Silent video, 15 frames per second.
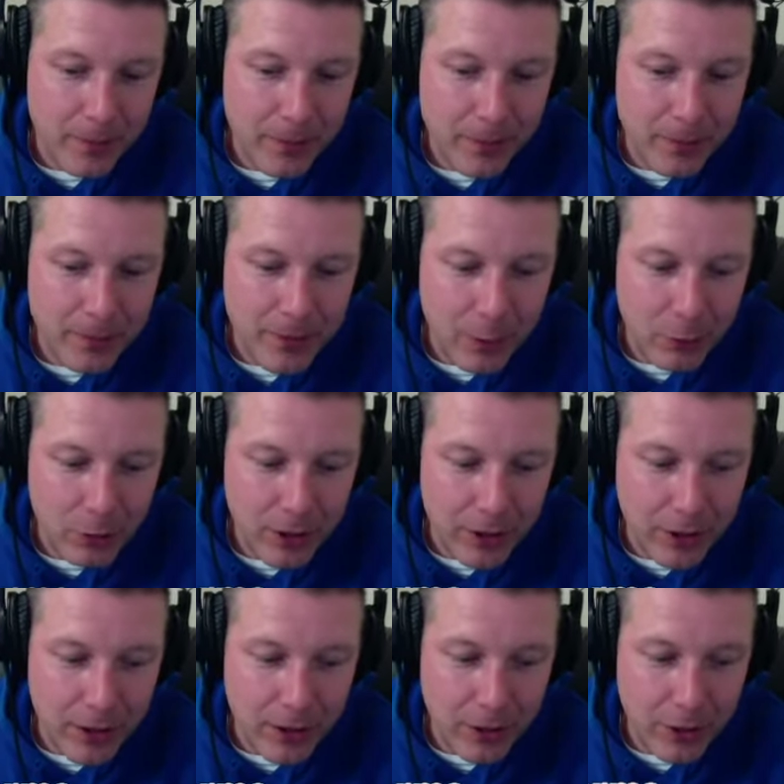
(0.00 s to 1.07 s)
They were
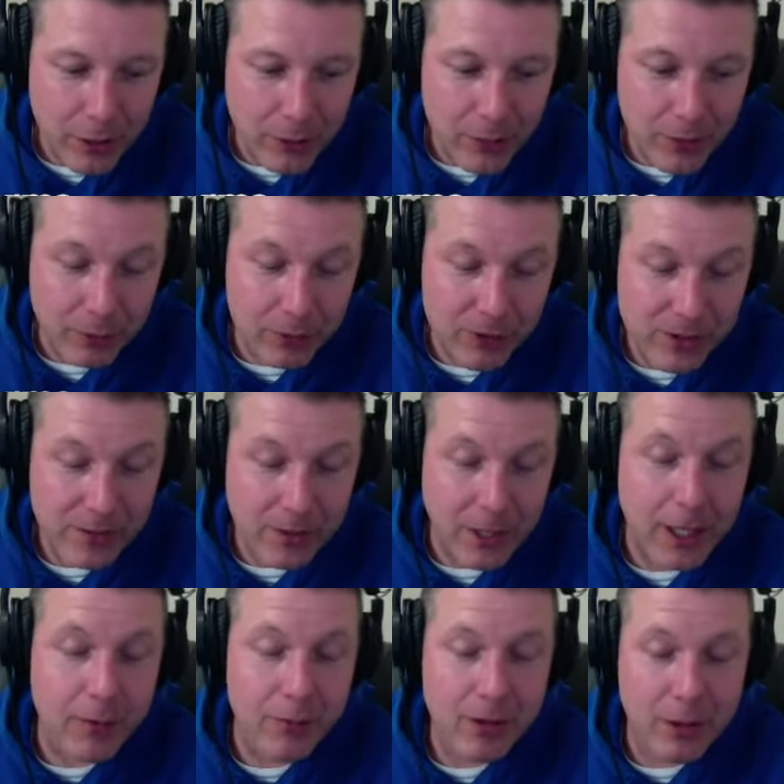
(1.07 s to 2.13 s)
like, they were
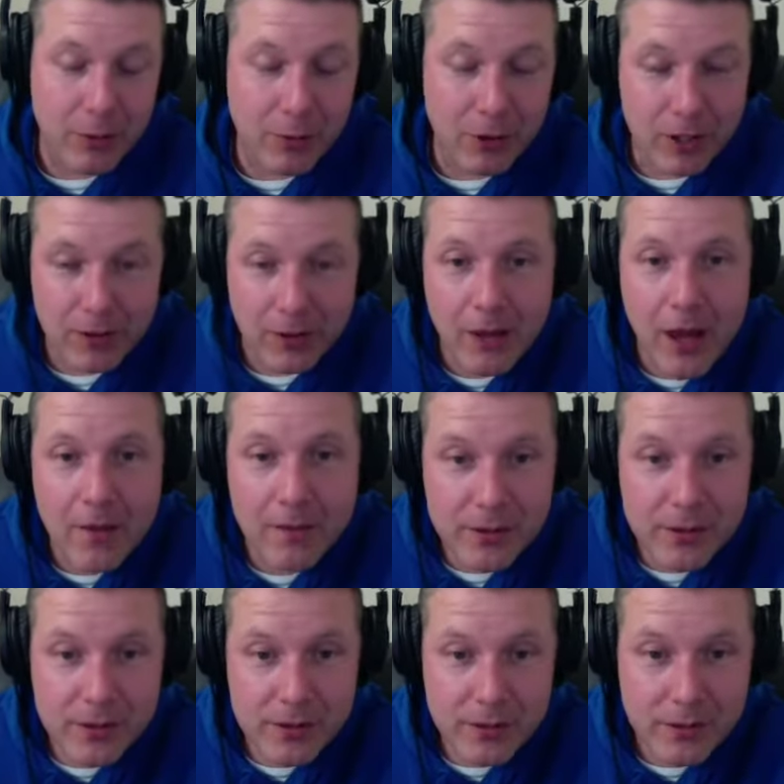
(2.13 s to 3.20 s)
claiming they were like the
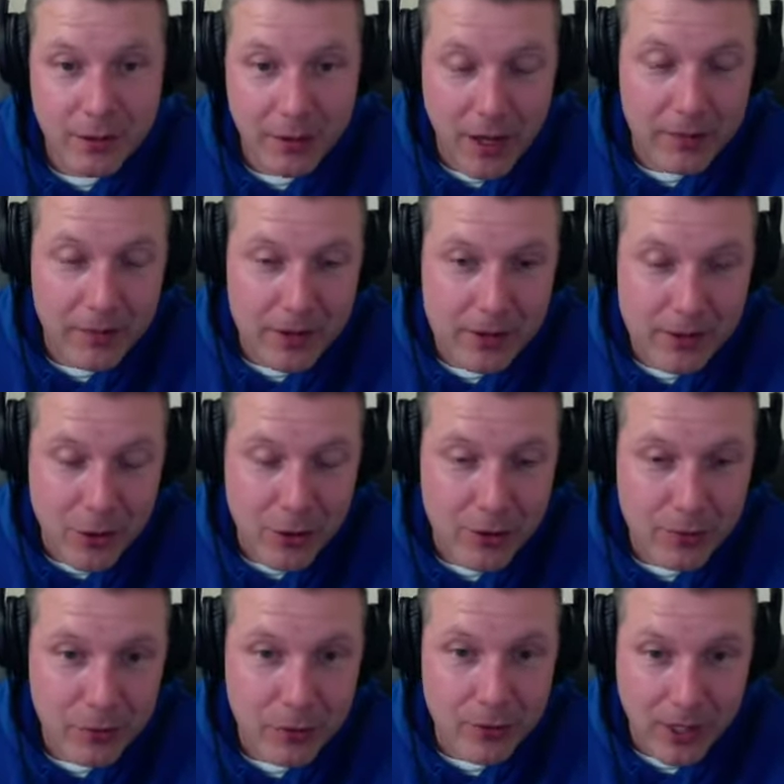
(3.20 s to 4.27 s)
leftists are
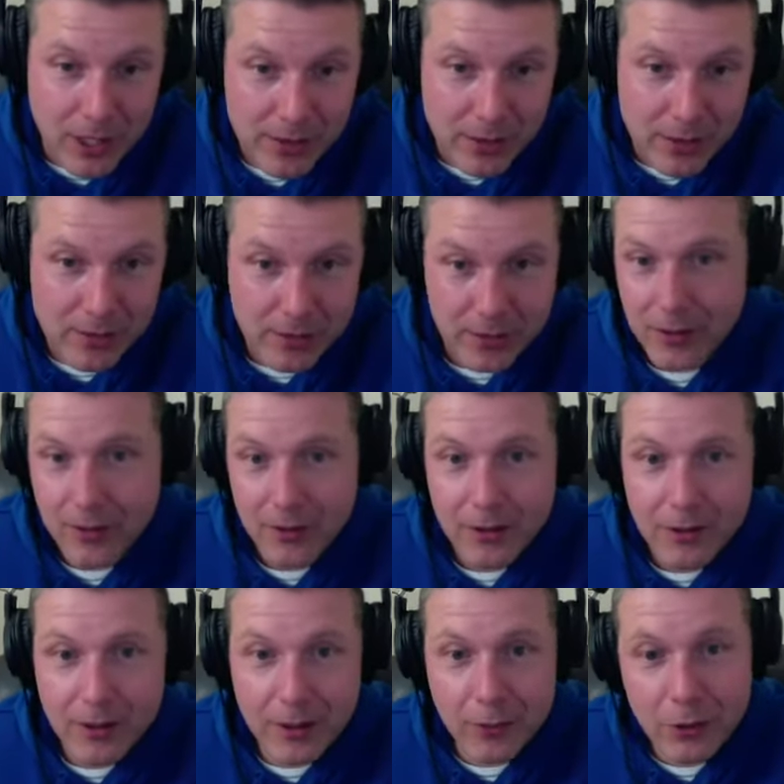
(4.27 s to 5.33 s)
the real racist.
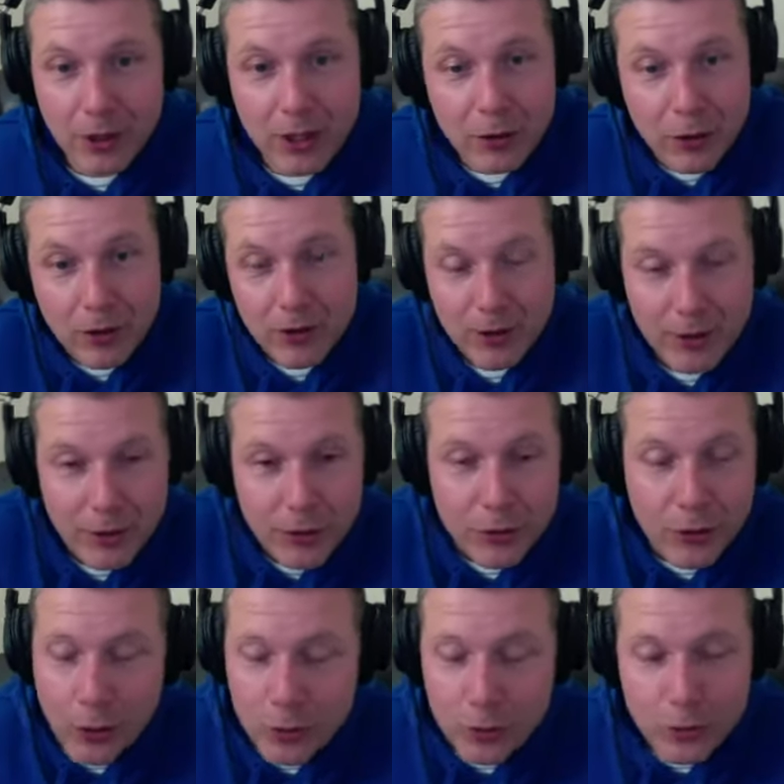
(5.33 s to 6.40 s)
They were like, look,
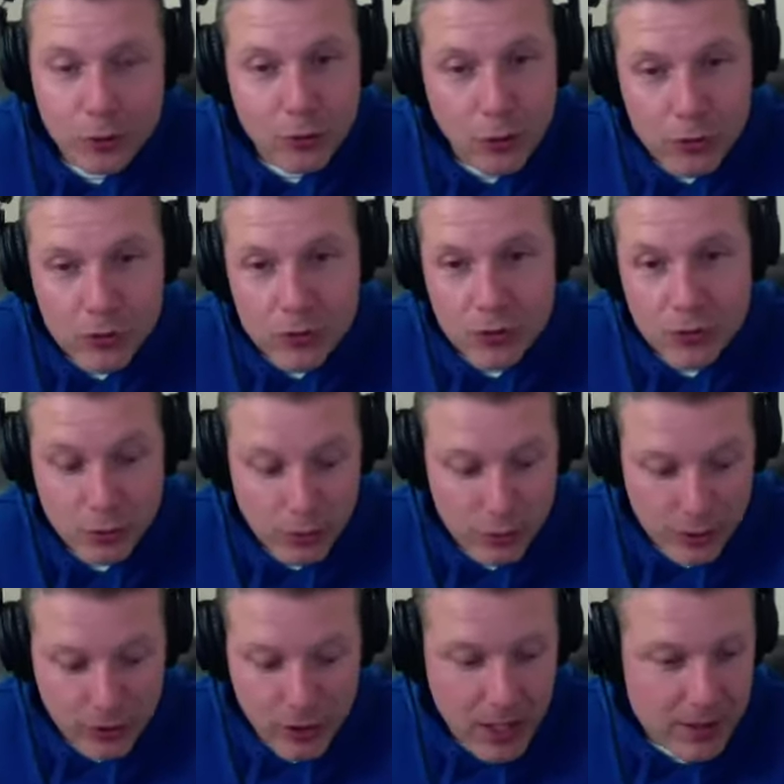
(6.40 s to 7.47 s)
go to your grocery
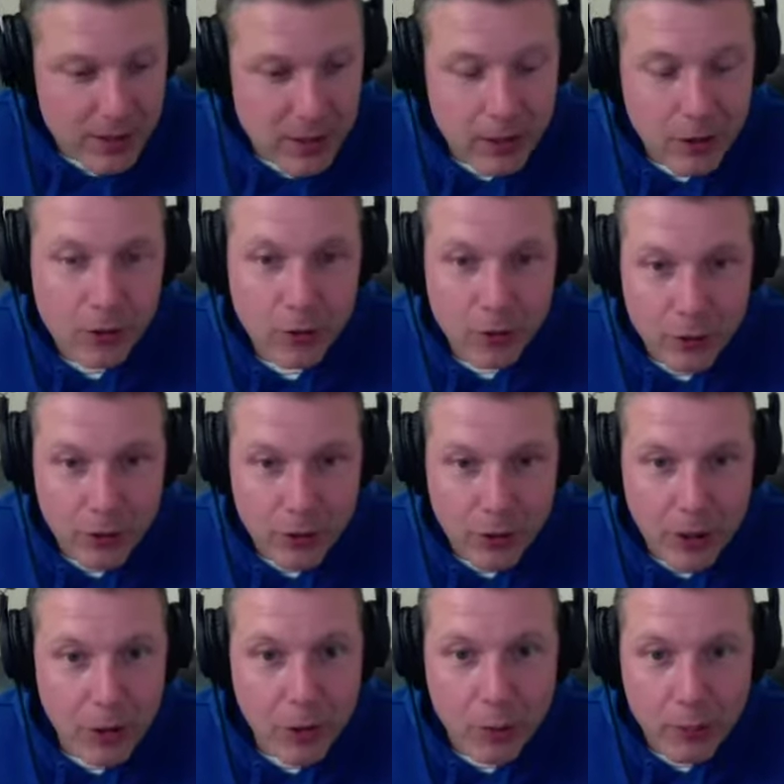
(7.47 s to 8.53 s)
store. You're not seeing
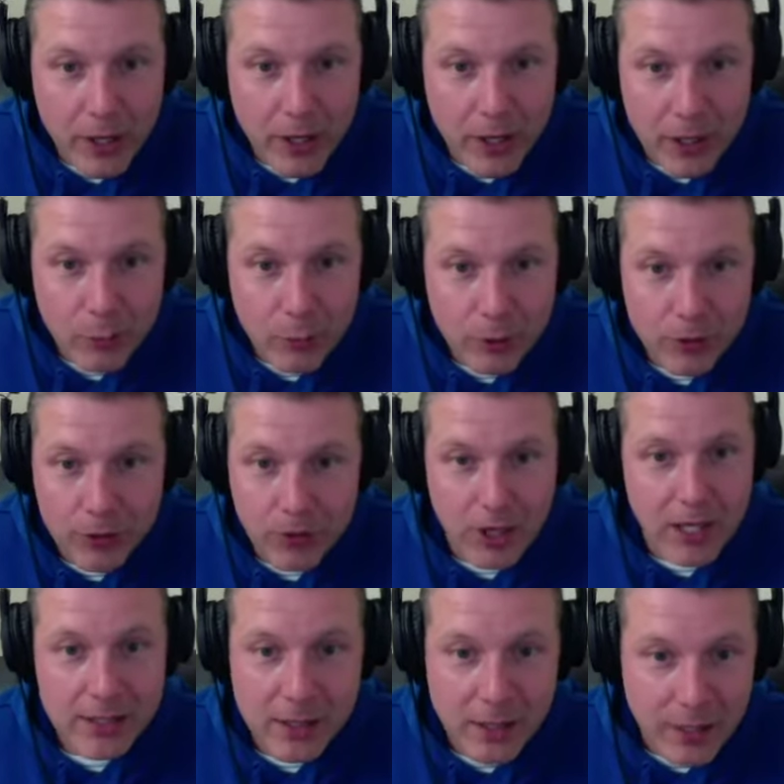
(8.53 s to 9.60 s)
Uncle Ben anymore. You're
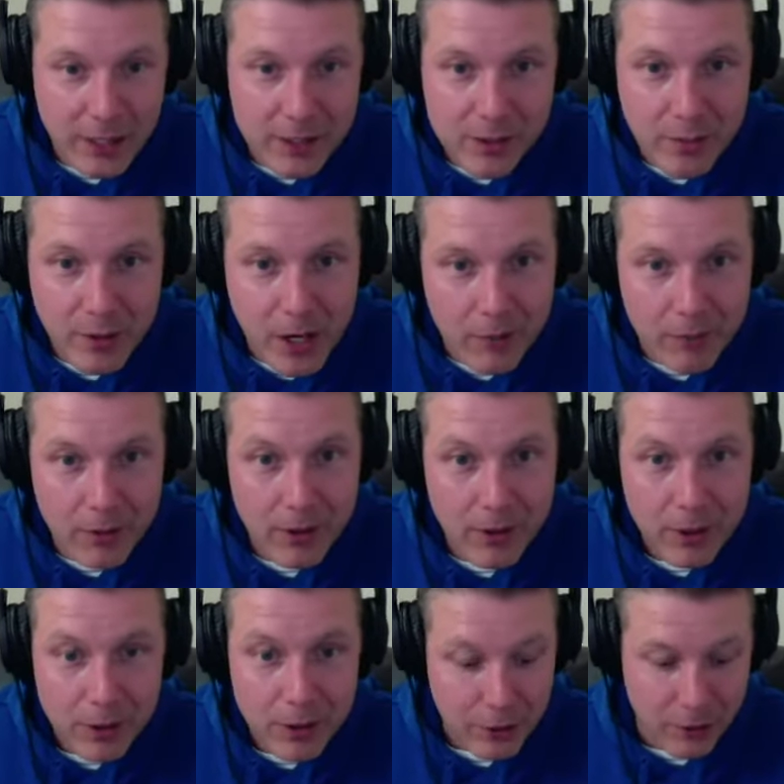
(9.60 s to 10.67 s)
not seeing Aunt Jemima.
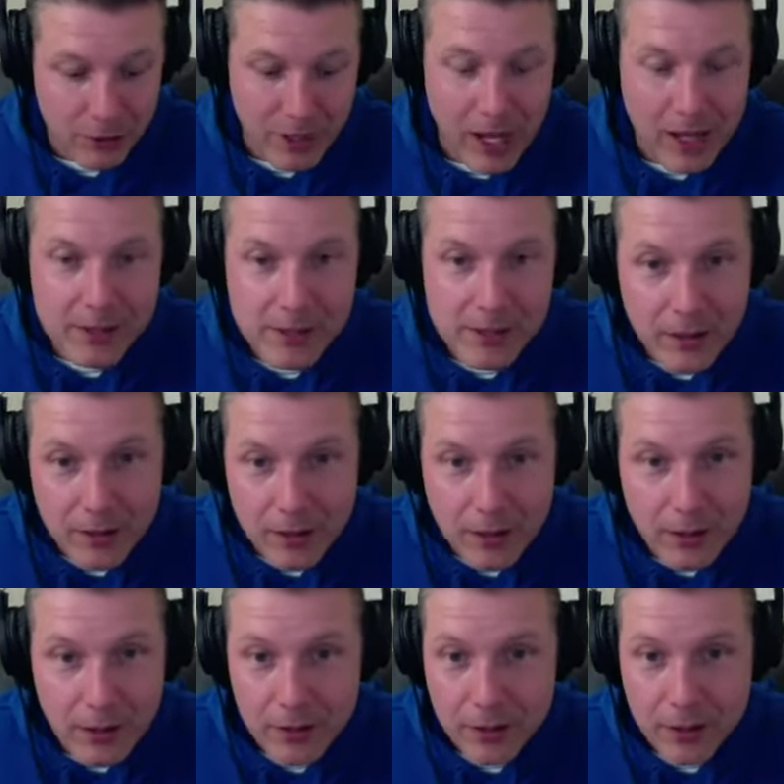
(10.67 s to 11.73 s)
You're not seeing an
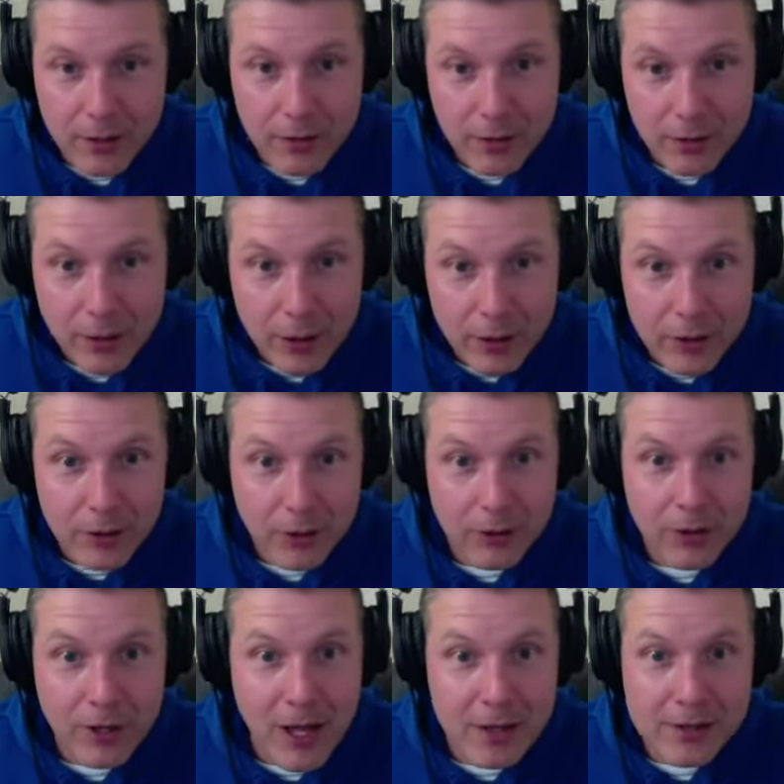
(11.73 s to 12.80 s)
Indian. You're
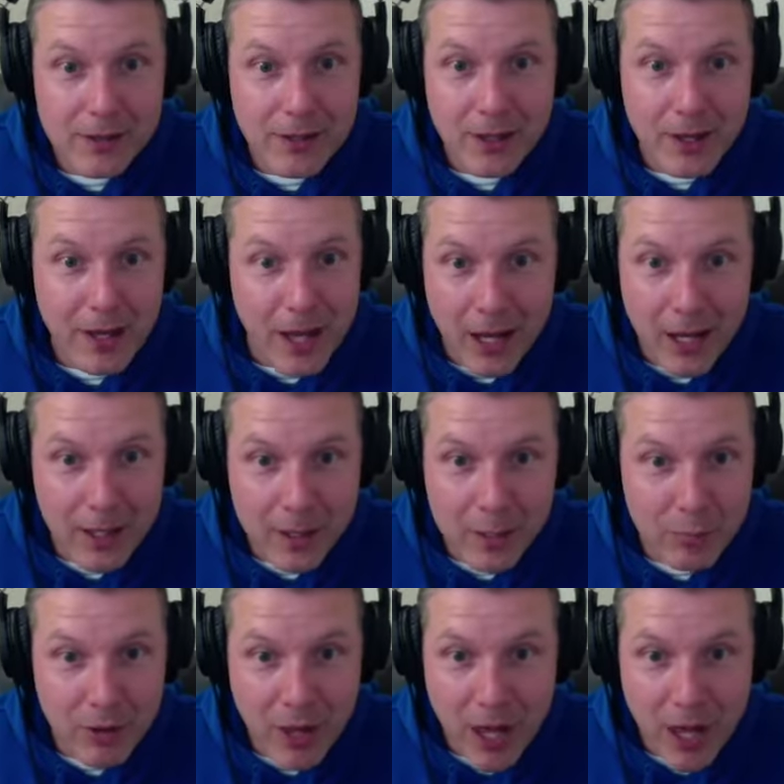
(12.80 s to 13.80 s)
not seeing any black.